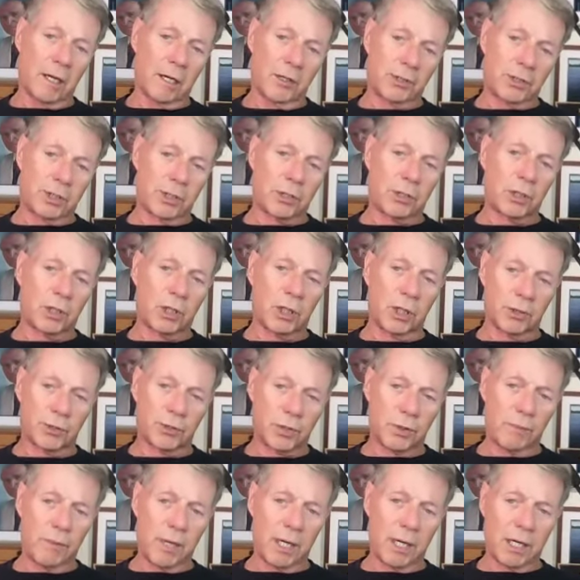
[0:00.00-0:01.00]
tissue
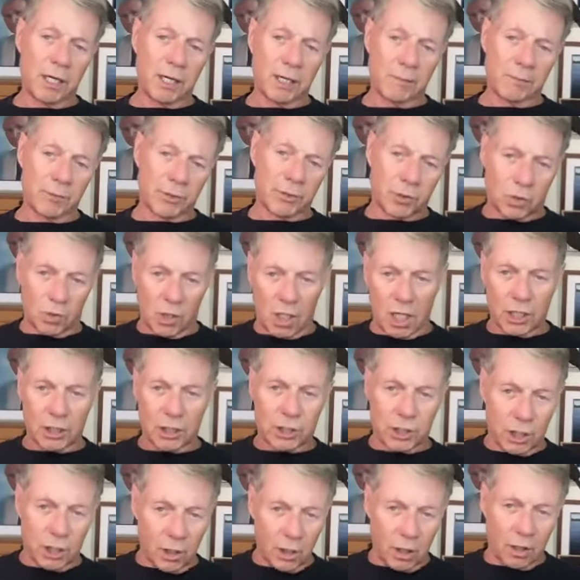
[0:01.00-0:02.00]
culture medium,
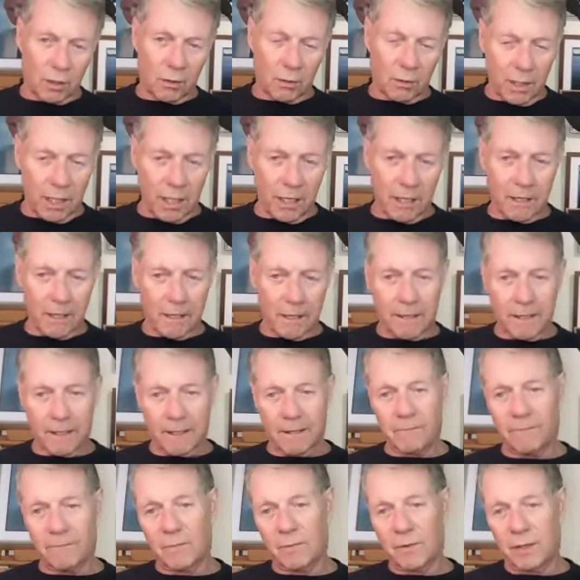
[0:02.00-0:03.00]
slosh it all around, and
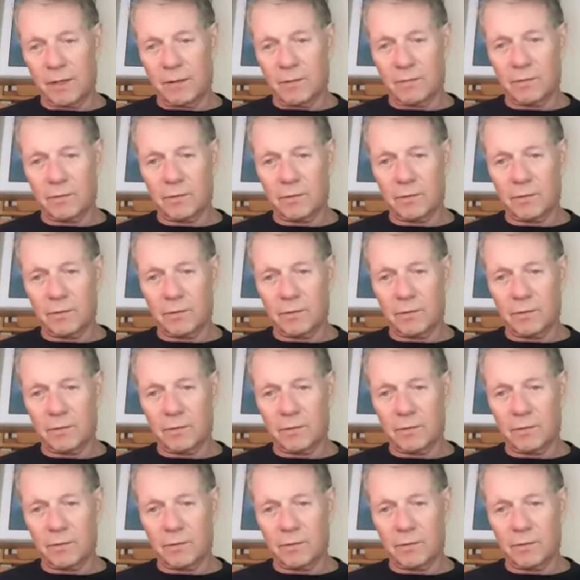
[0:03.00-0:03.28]
then